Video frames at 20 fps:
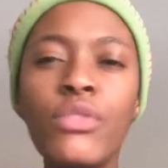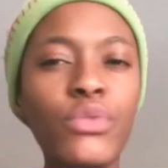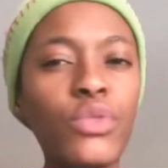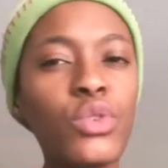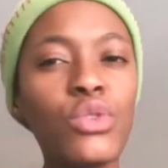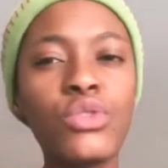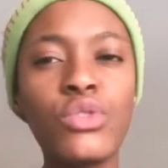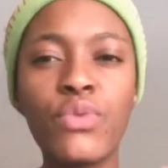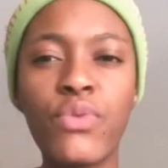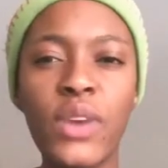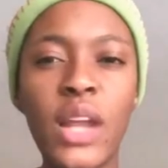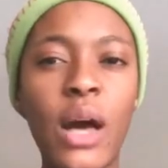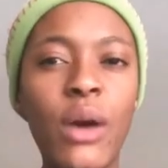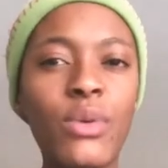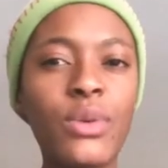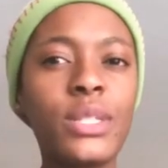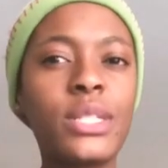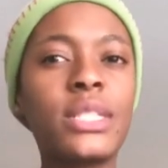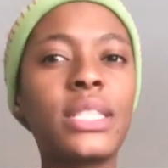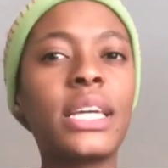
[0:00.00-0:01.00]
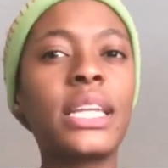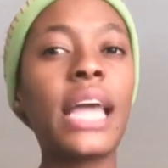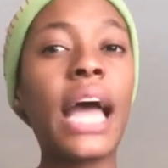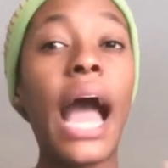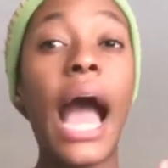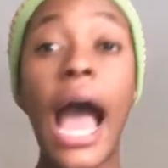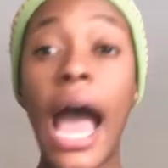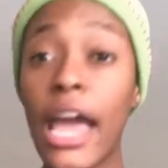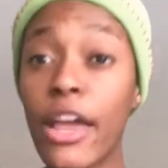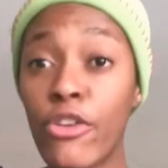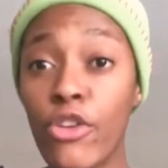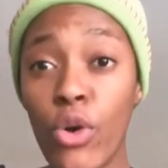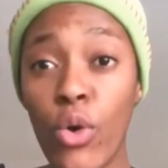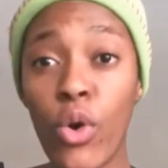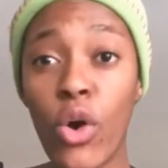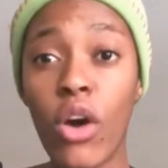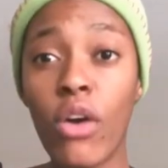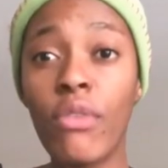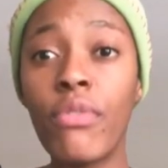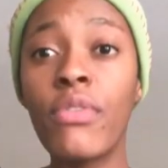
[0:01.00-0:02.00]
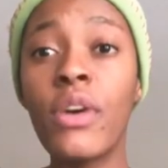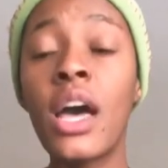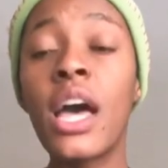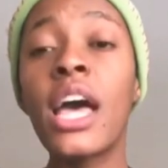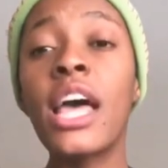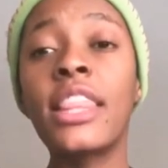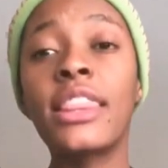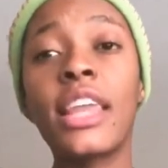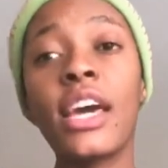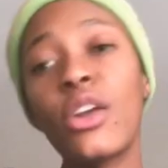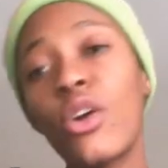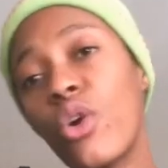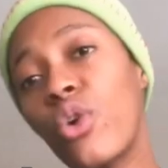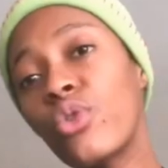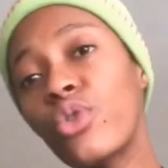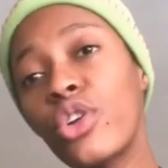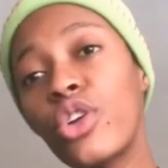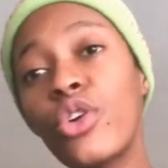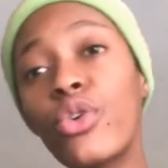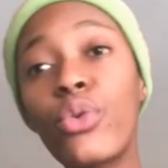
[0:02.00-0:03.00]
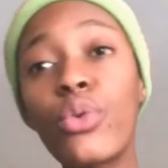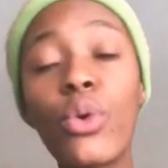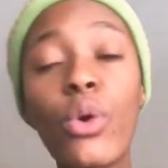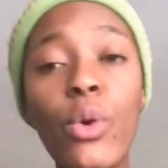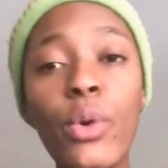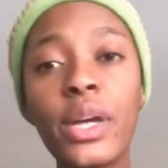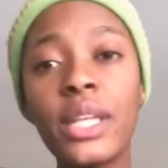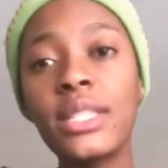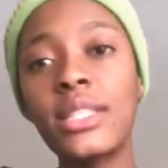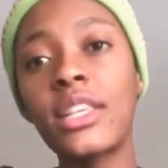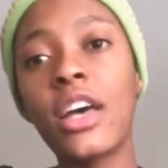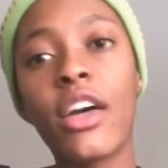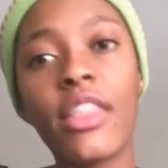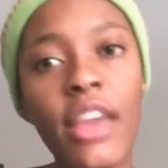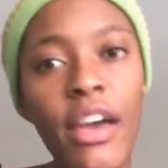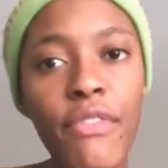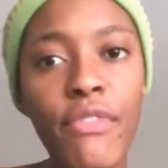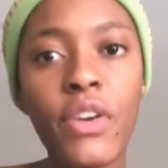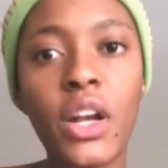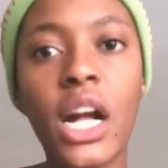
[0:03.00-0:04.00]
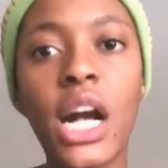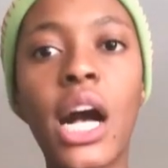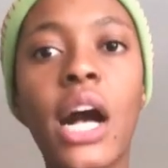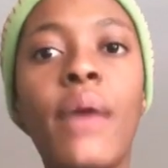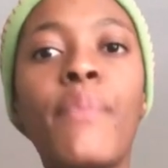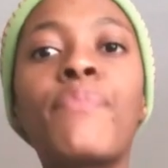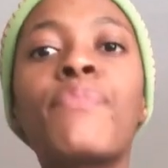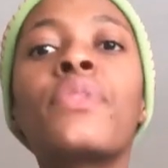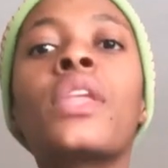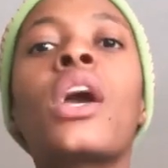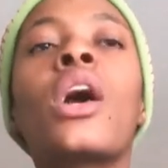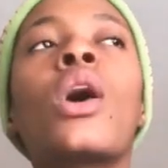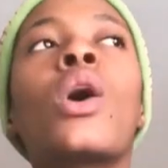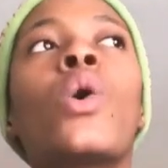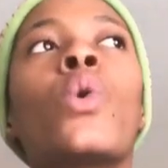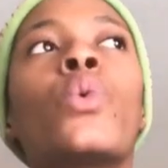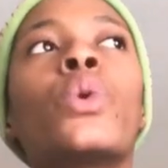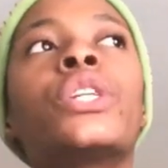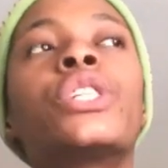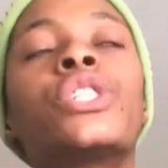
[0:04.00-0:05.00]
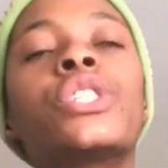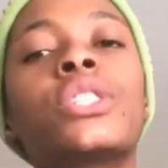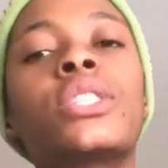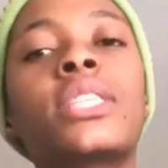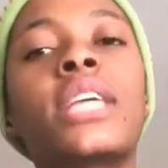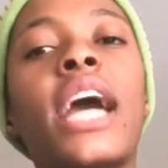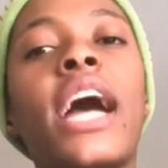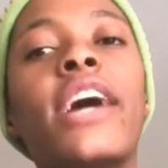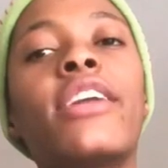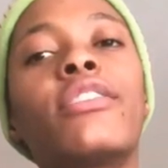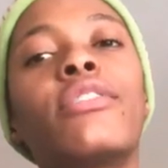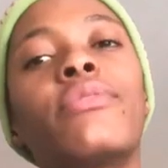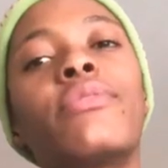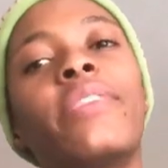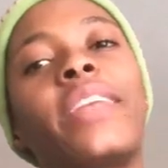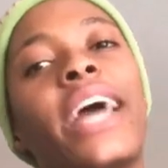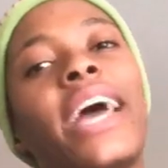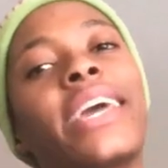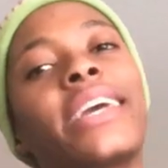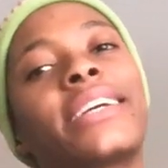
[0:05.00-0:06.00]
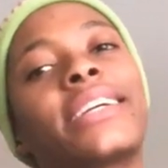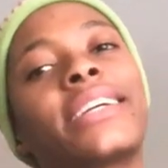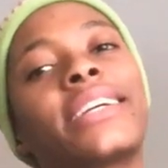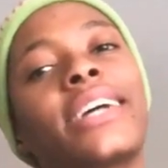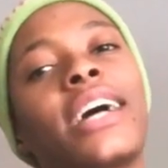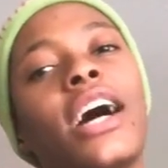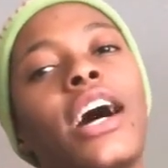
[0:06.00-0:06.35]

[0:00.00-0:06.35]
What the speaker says: of those flowers that I know of that only grow in South Africa, which is kind of like